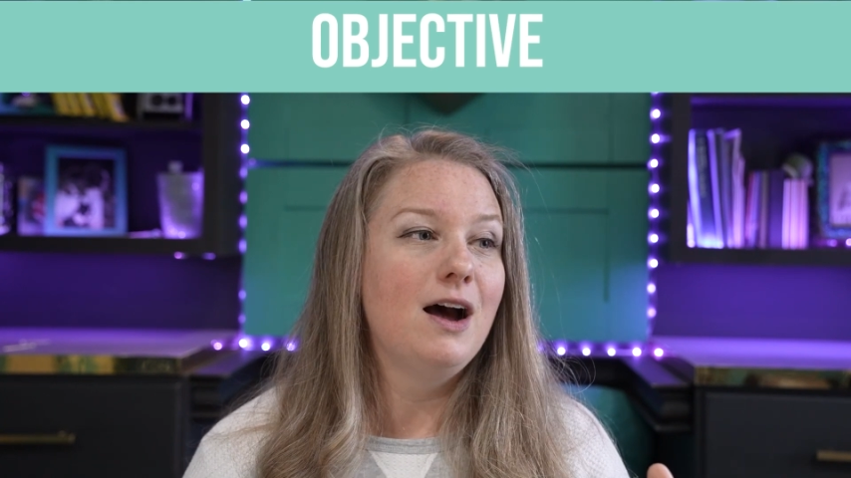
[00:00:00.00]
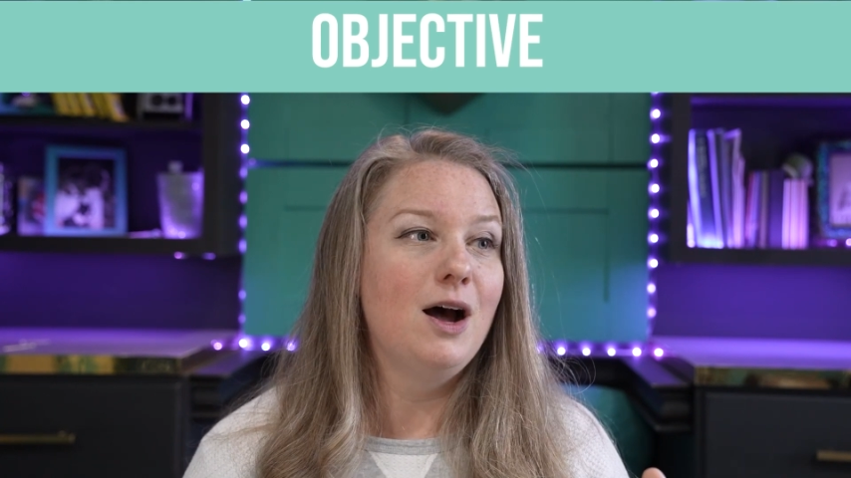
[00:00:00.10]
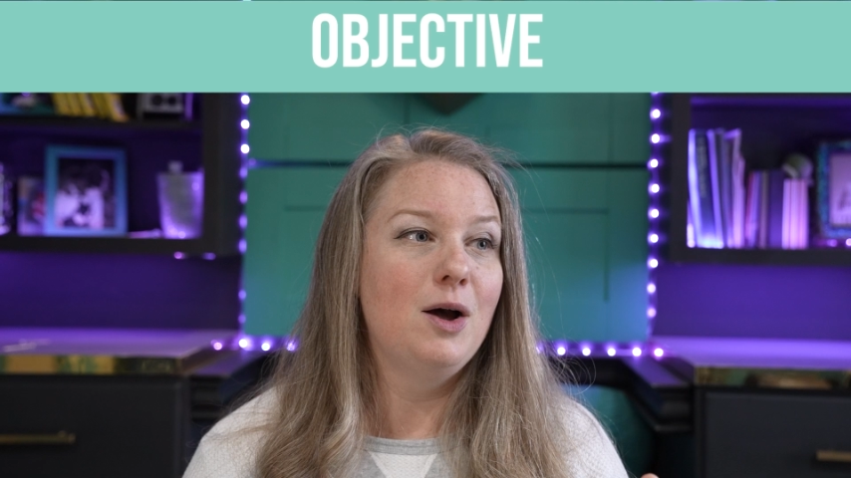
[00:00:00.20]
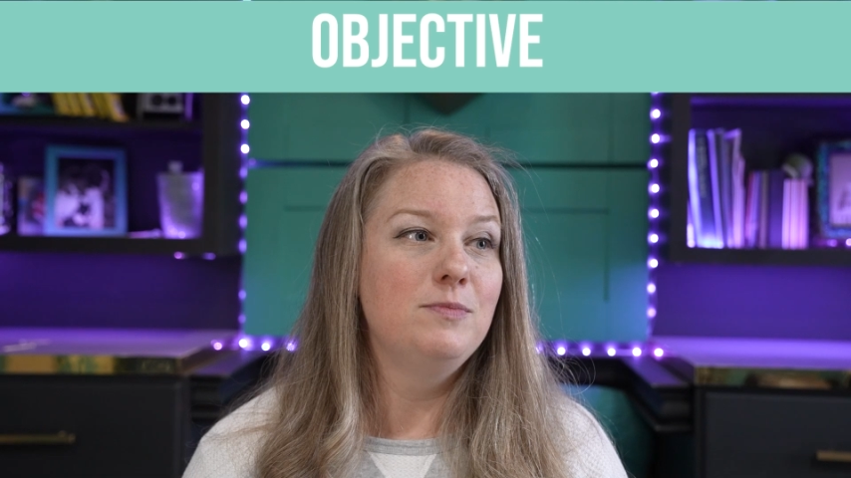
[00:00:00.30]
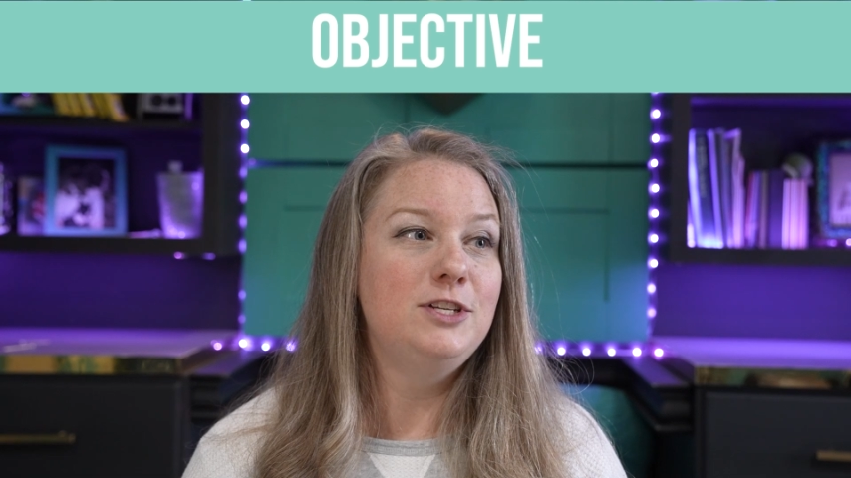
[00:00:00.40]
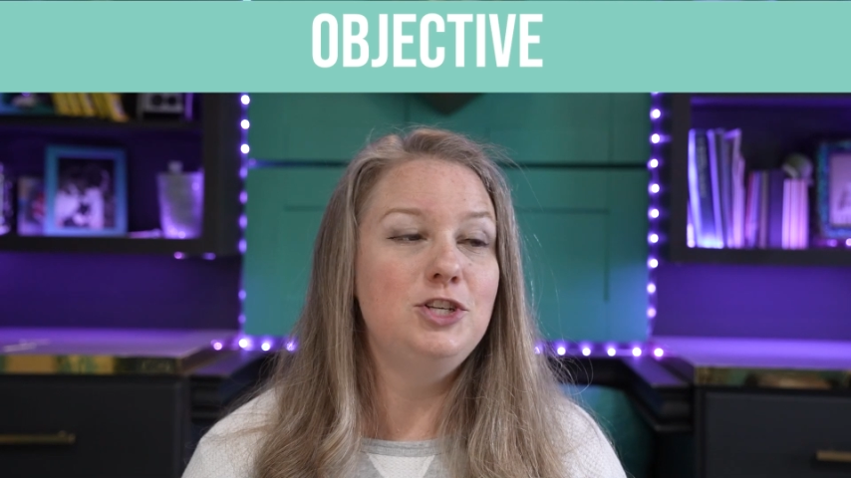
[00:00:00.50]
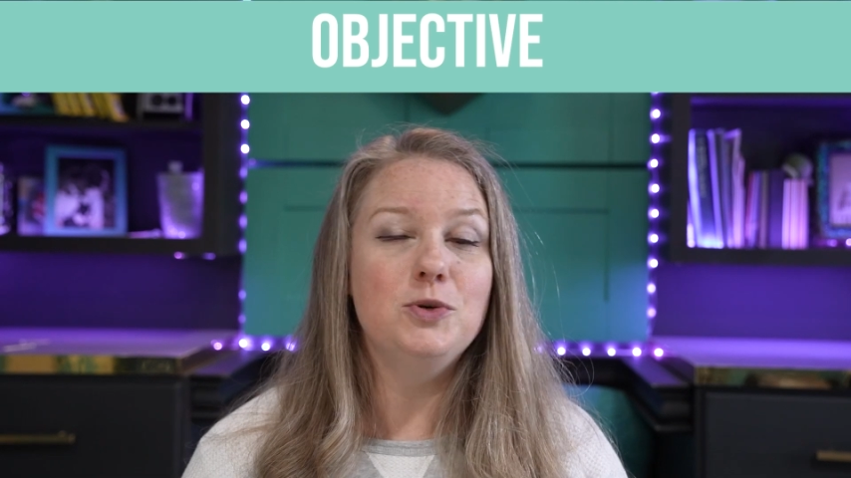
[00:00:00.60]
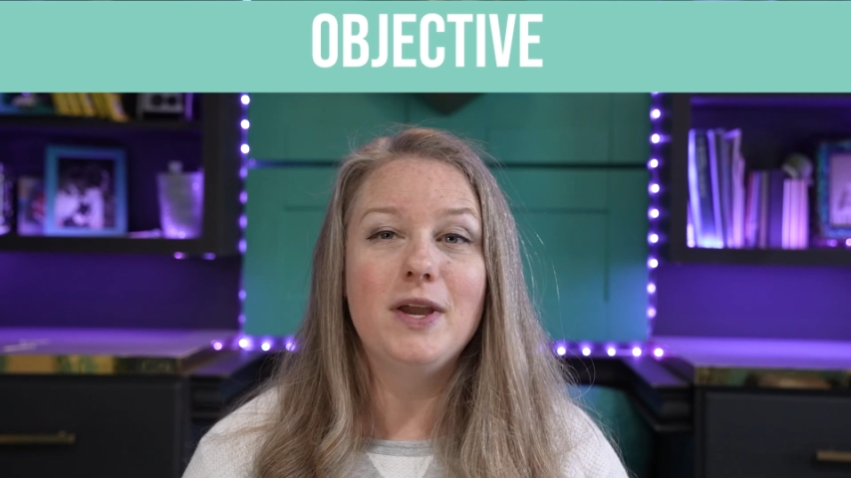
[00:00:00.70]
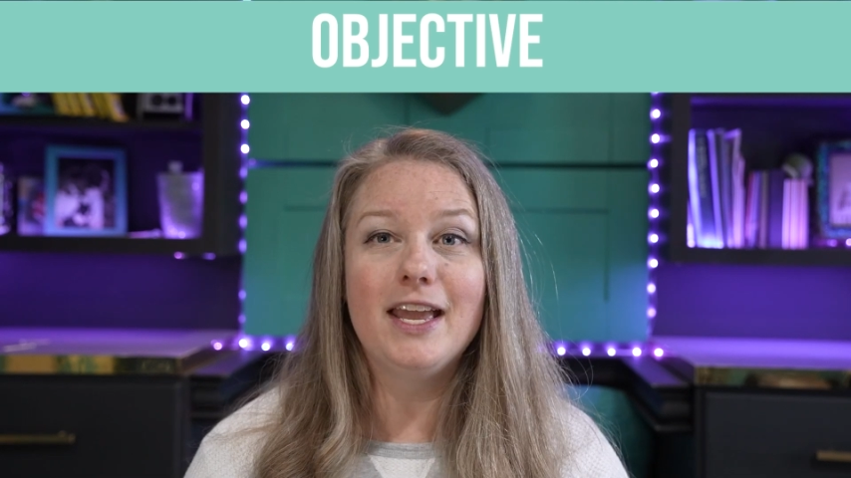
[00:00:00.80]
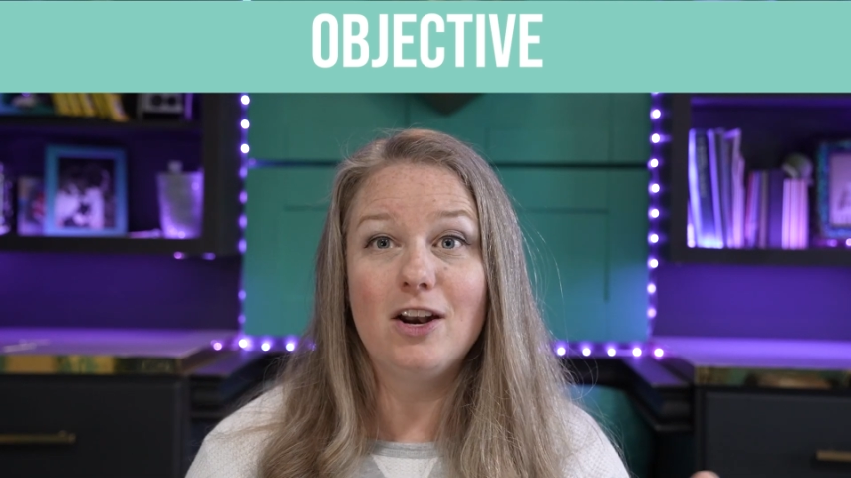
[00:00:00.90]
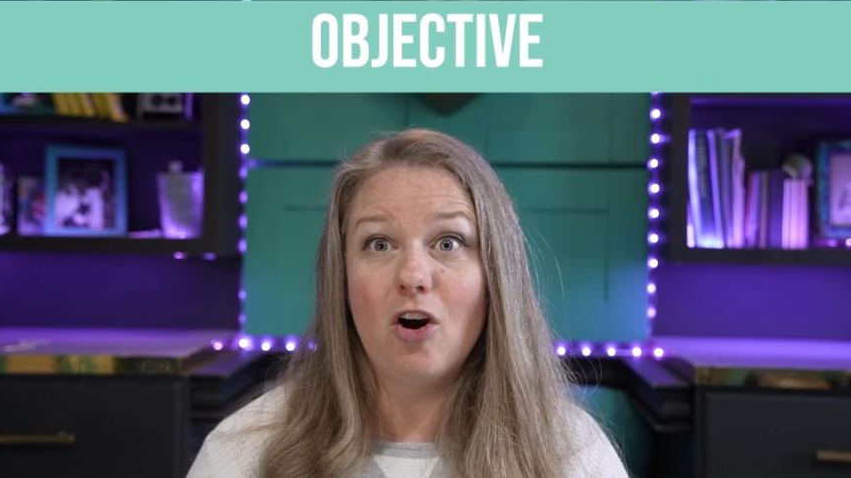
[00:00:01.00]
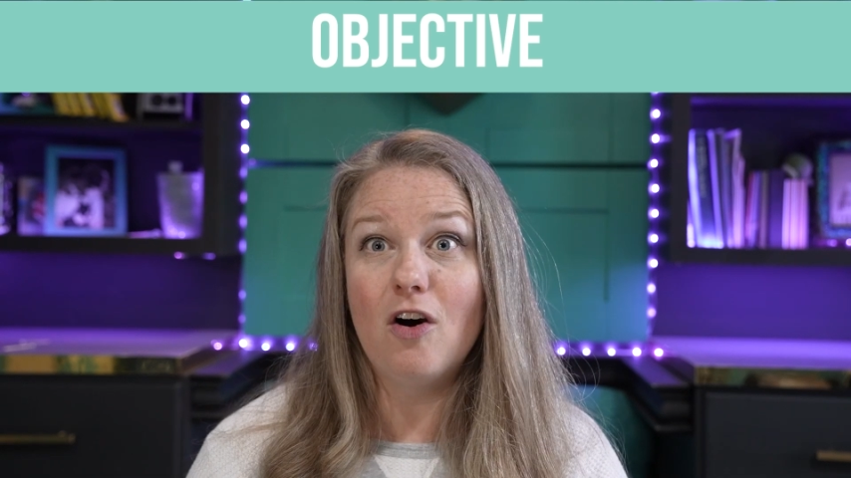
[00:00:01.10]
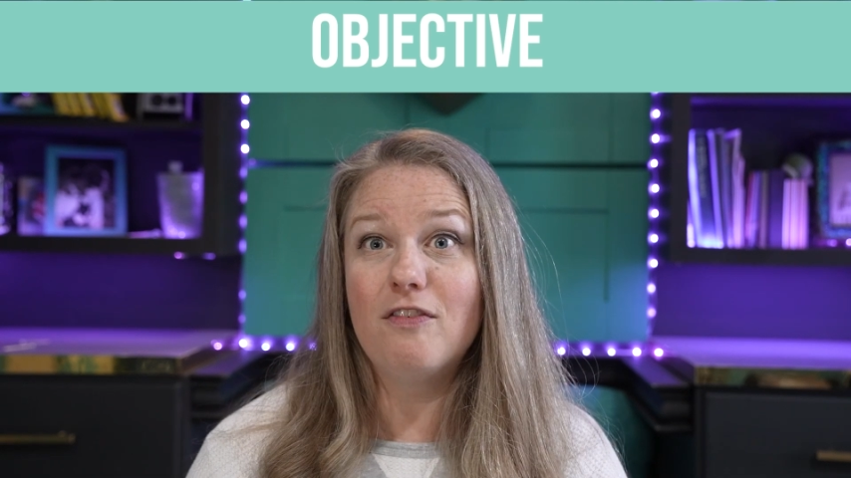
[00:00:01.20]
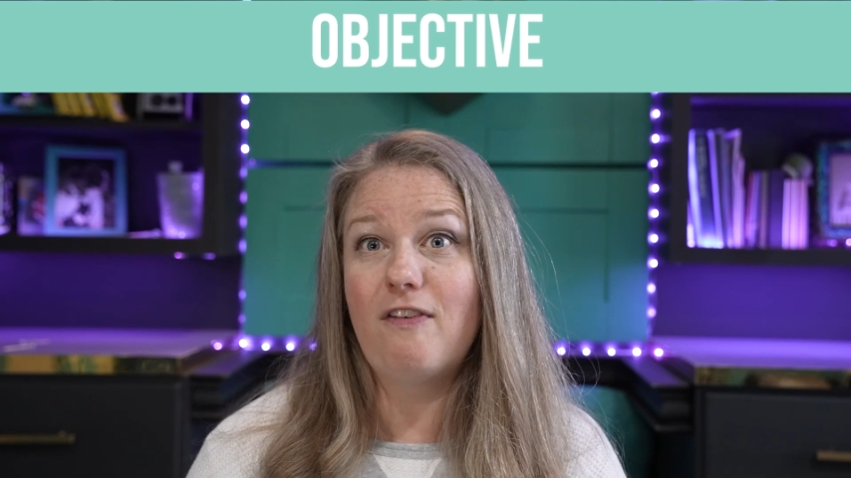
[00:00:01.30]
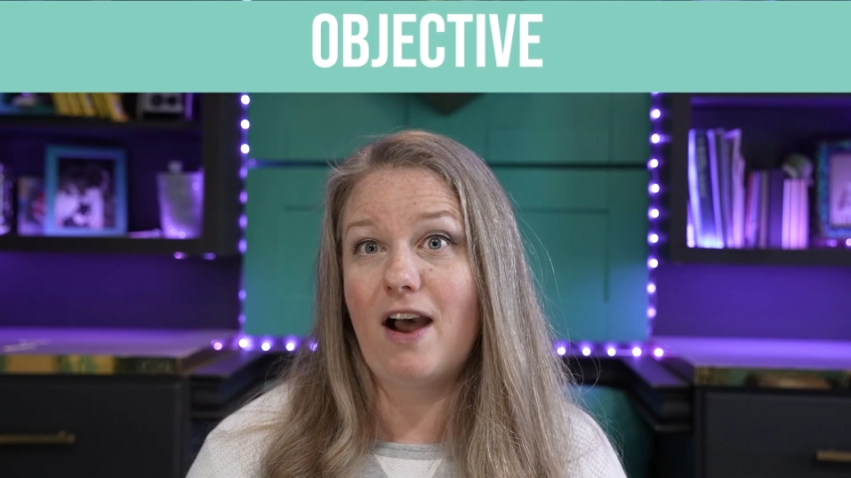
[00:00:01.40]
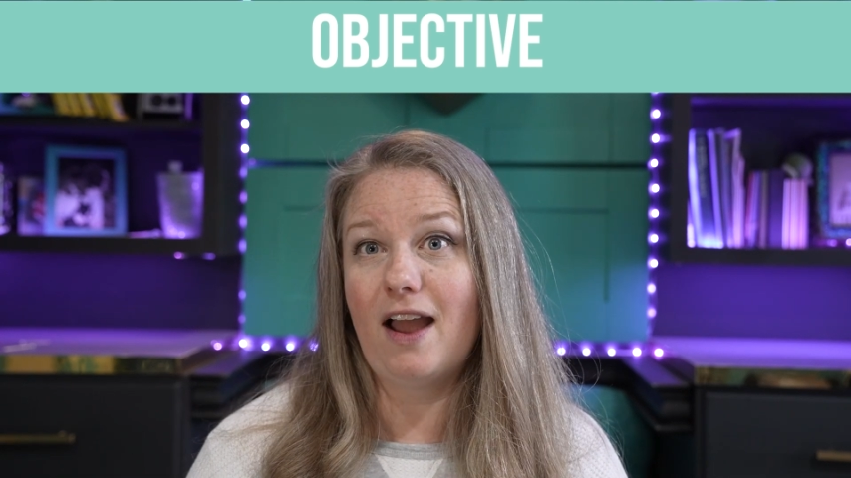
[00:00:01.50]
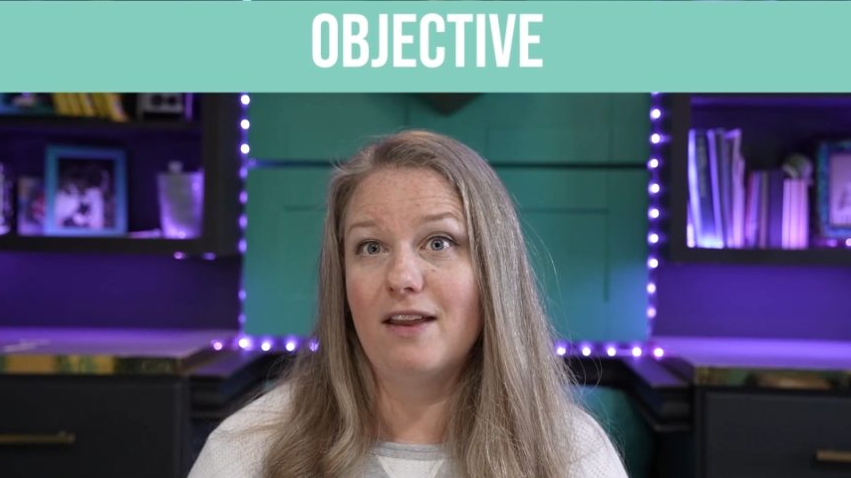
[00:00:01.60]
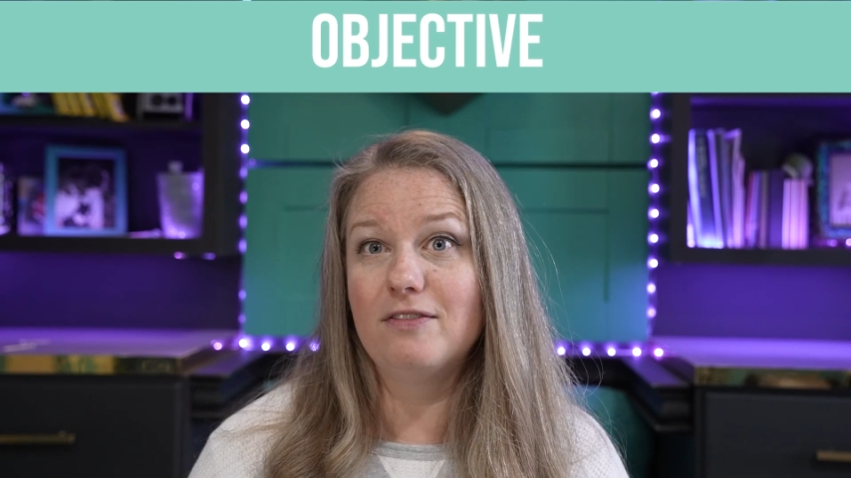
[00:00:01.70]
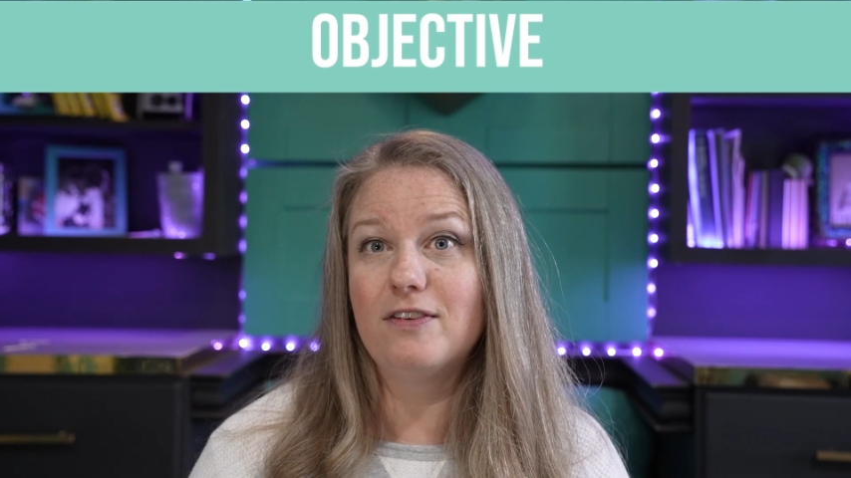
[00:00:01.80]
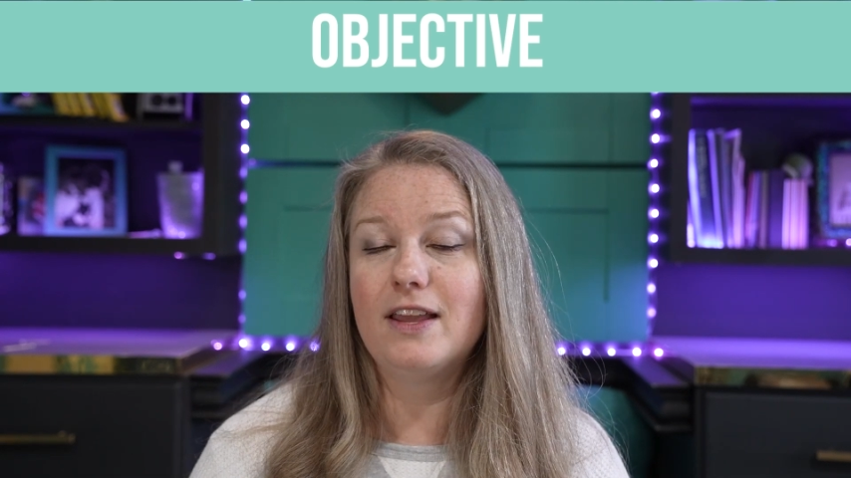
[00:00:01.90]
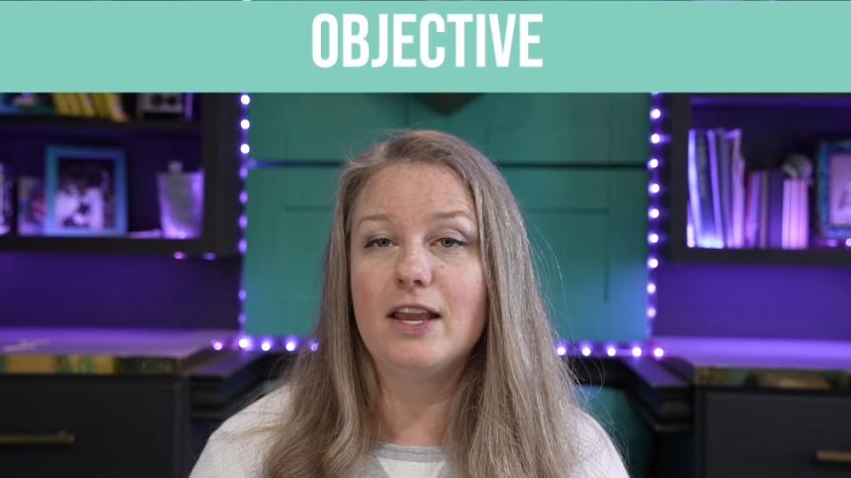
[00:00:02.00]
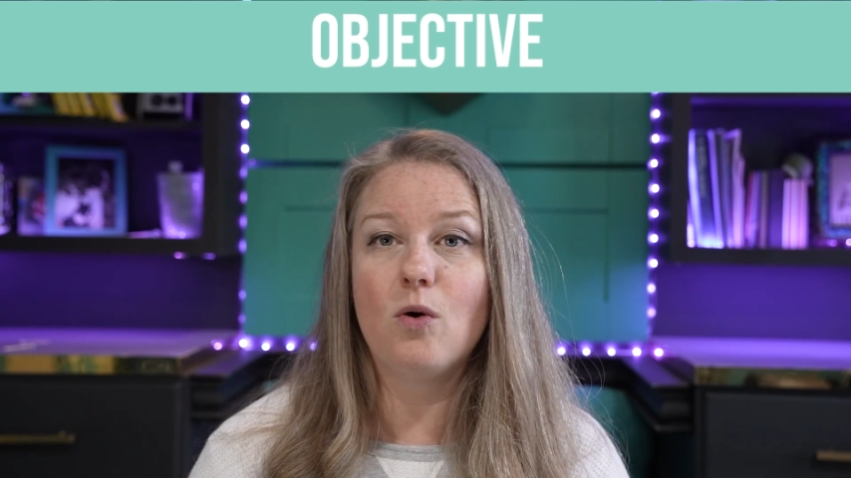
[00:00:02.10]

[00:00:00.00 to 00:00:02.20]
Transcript: Did you hit all 5?